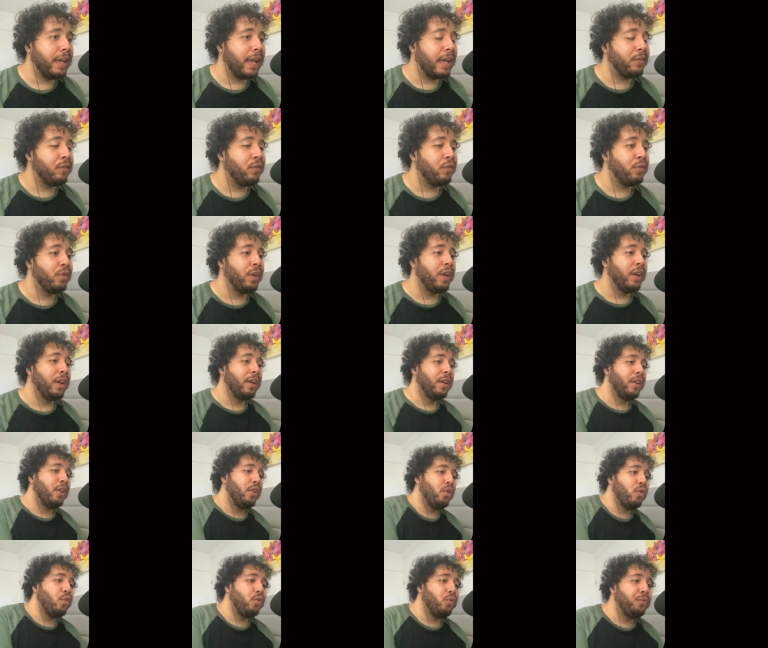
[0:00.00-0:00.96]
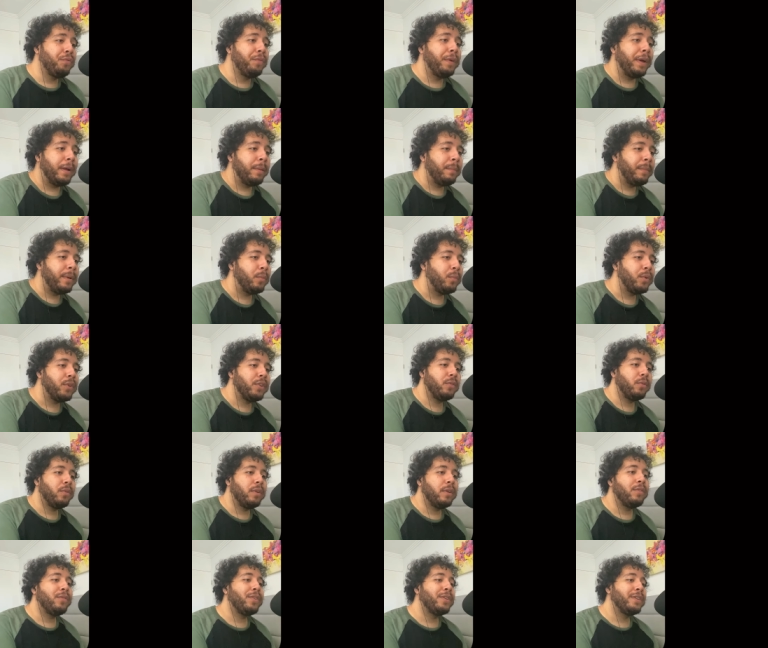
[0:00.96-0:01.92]
have no family
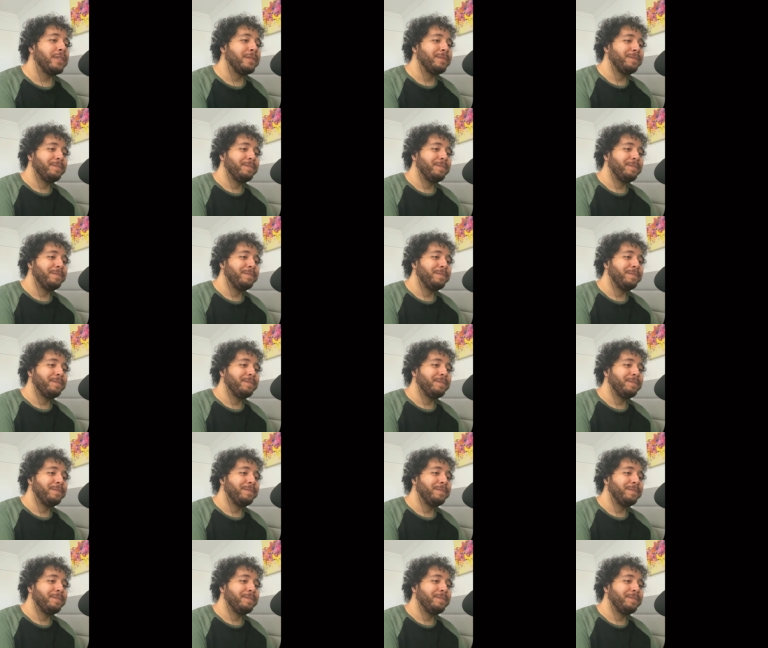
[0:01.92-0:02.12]
whatsoever.